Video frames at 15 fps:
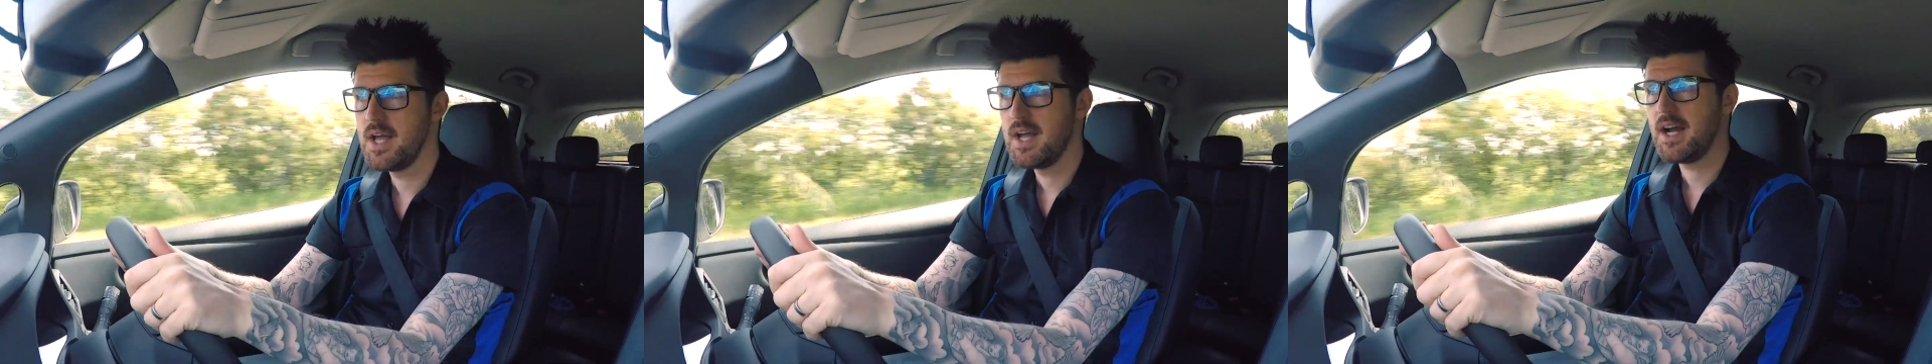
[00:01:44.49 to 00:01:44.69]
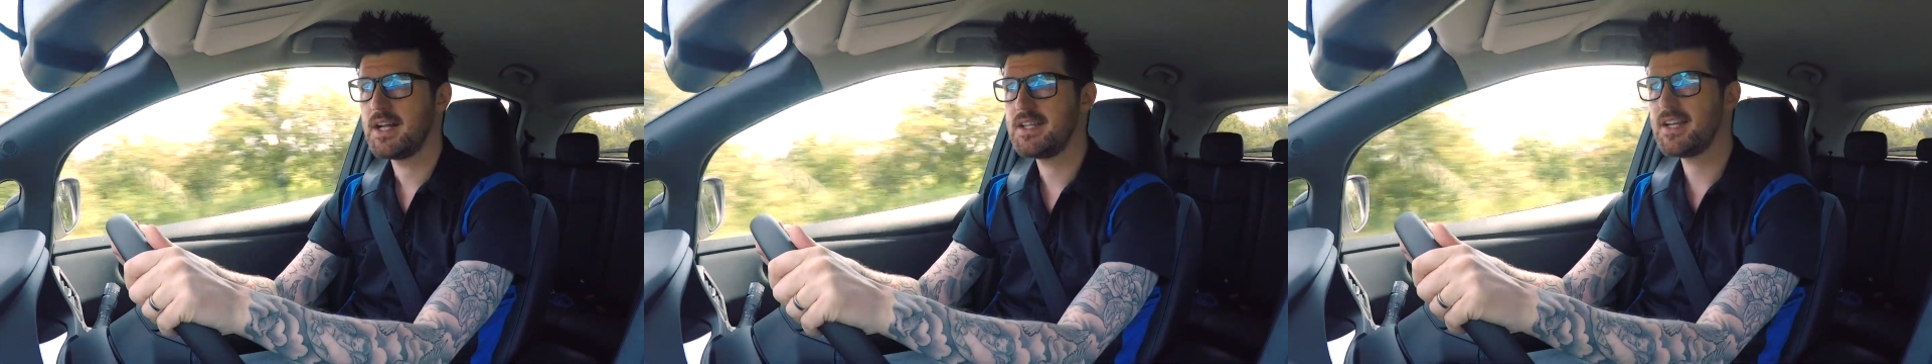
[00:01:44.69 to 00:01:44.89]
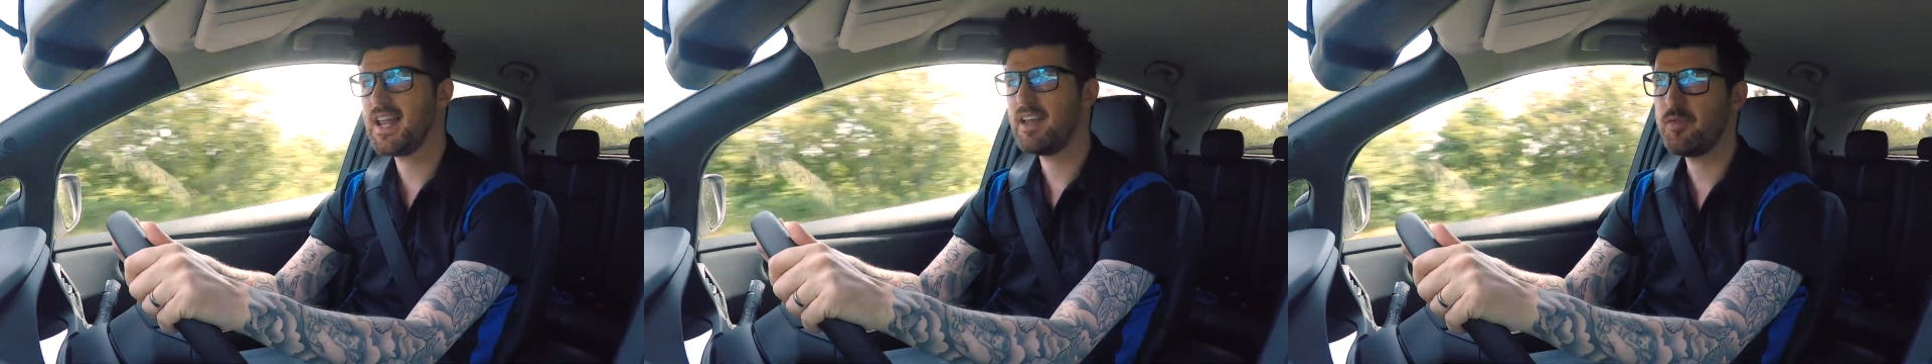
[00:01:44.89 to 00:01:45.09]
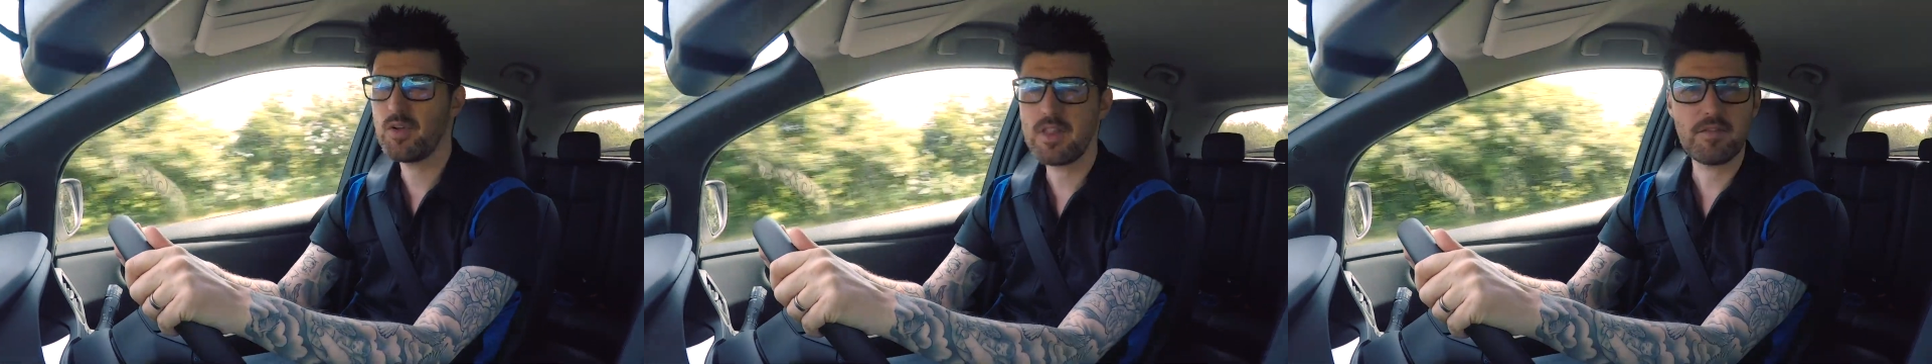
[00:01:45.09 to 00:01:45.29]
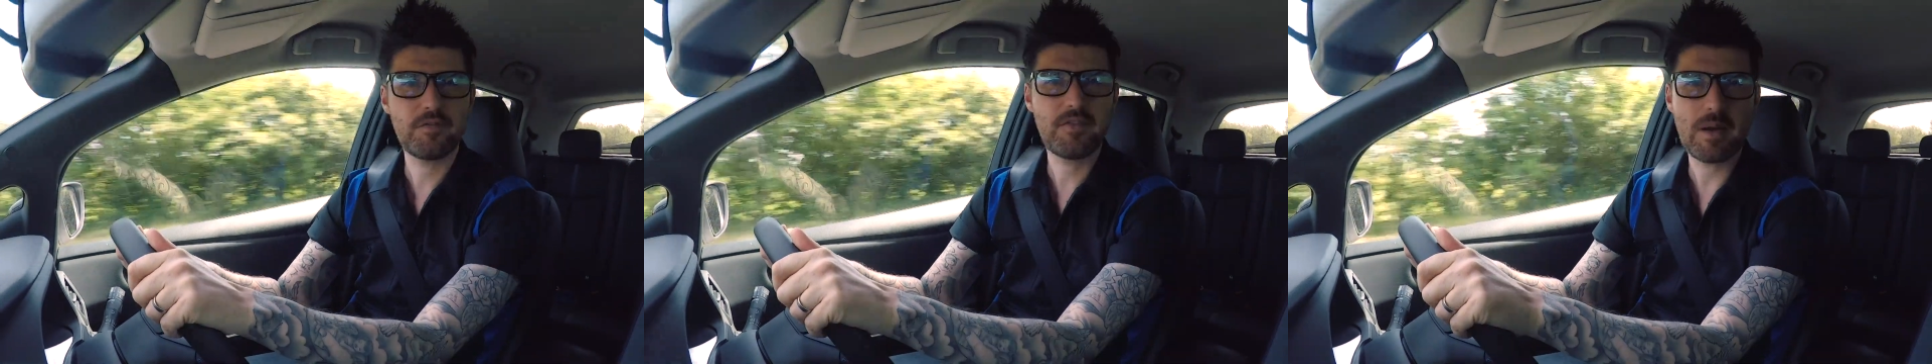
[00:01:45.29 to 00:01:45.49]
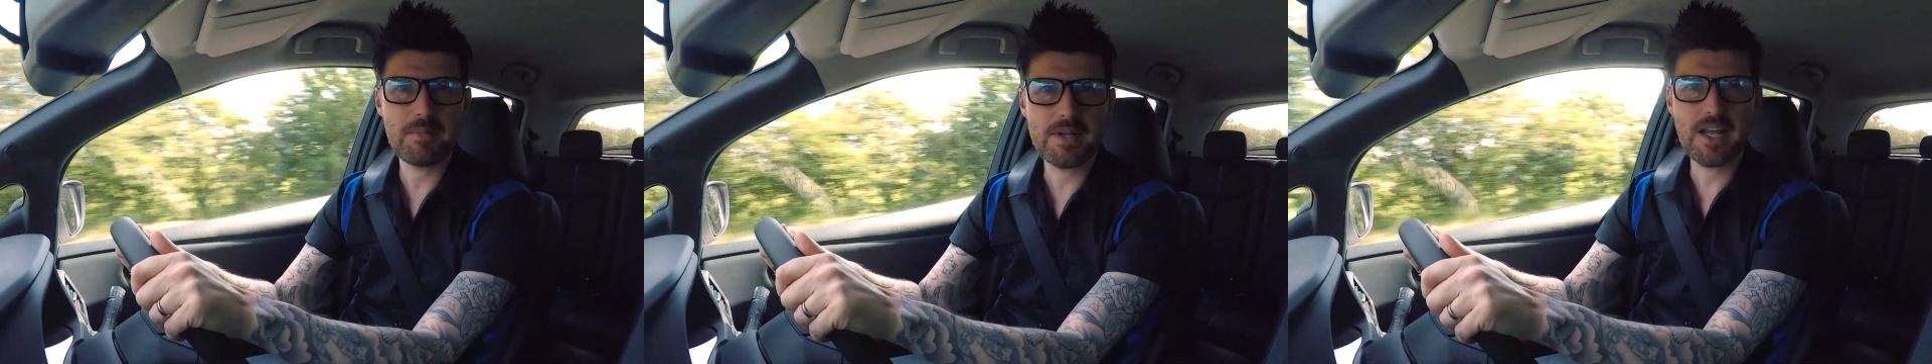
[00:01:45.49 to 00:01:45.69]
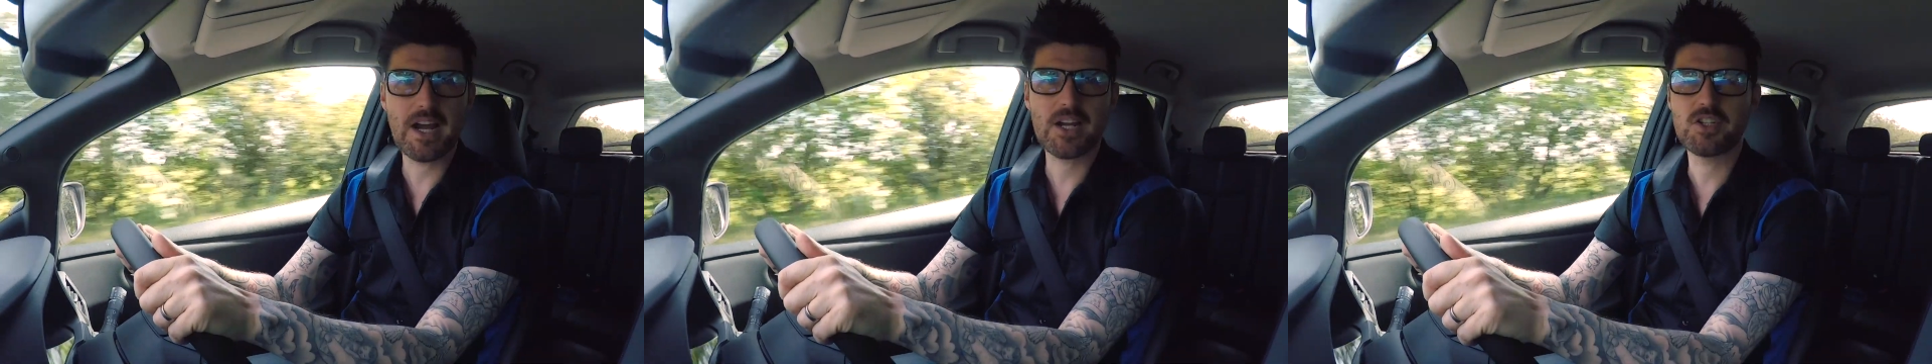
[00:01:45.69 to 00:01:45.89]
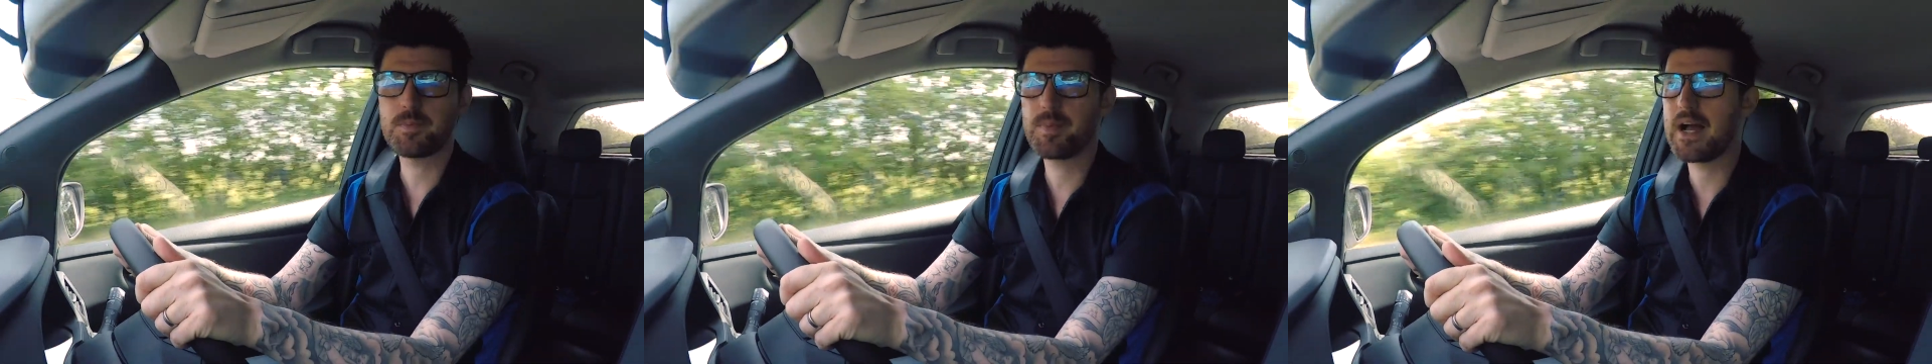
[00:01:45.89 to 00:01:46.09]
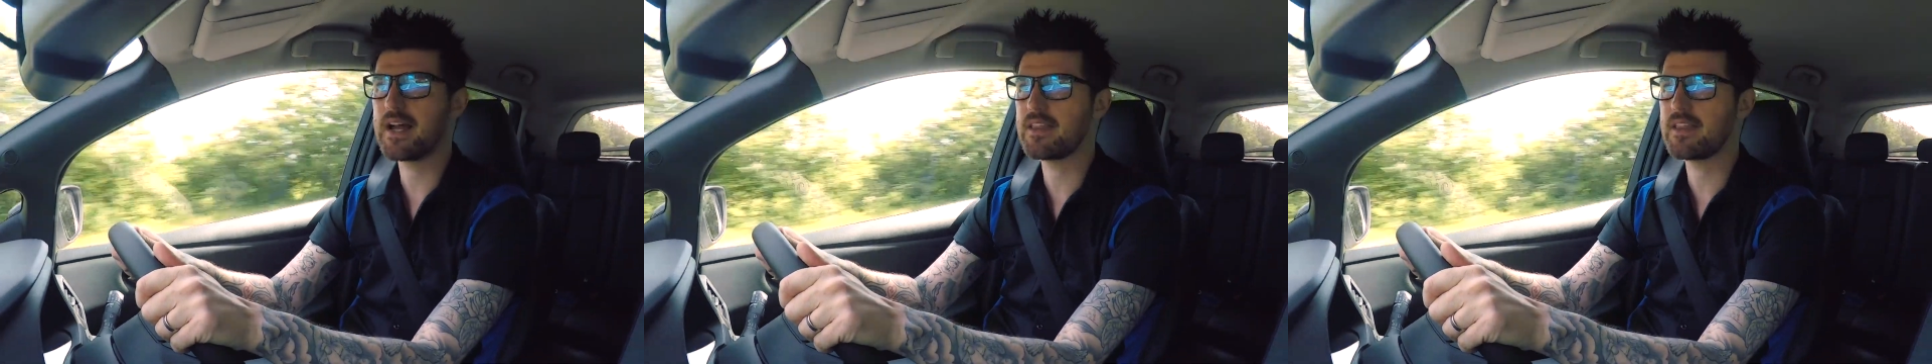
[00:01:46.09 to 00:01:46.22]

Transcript: and you're left with a family hatchback